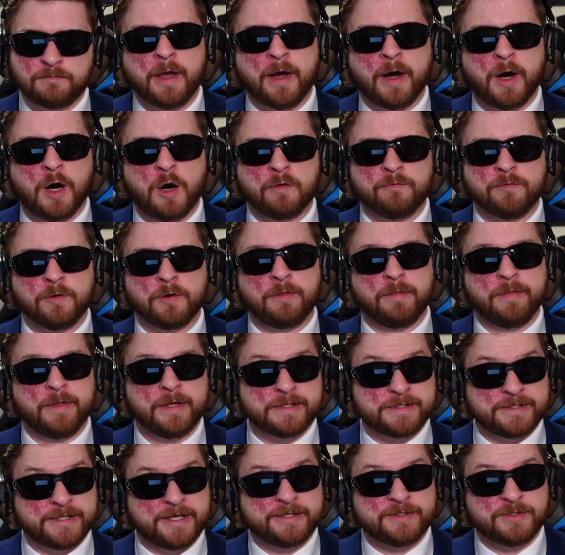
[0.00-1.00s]
However,
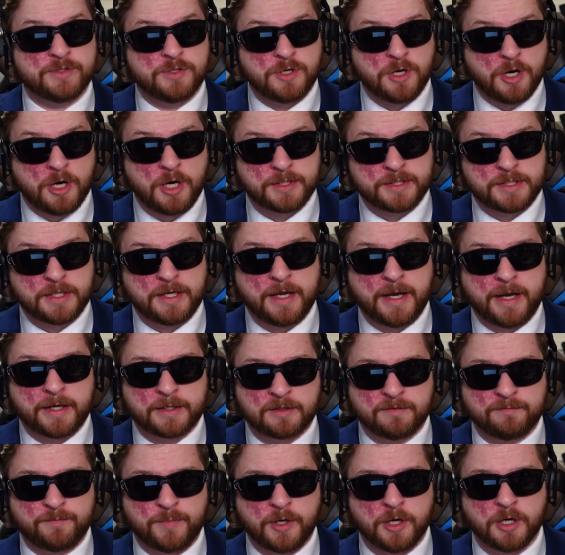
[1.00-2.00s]
this is not an act of